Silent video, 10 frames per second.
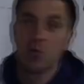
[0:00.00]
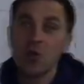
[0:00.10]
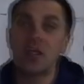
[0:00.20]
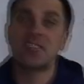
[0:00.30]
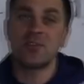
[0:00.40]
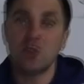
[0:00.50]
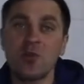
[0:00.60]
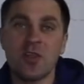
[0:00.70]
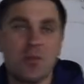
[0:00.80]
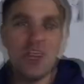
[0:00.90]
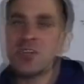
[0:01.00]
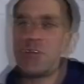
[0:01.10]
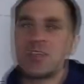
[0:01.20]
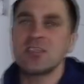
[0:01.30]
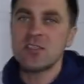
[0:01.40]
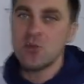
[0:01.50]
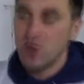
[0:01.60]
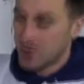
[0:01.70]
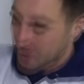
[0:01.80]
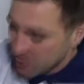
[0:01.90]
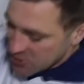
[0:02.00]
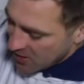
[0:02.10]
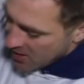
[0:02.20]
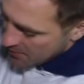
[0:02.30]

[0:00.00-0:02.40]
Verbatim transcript: Well, the pants are already painted and we realized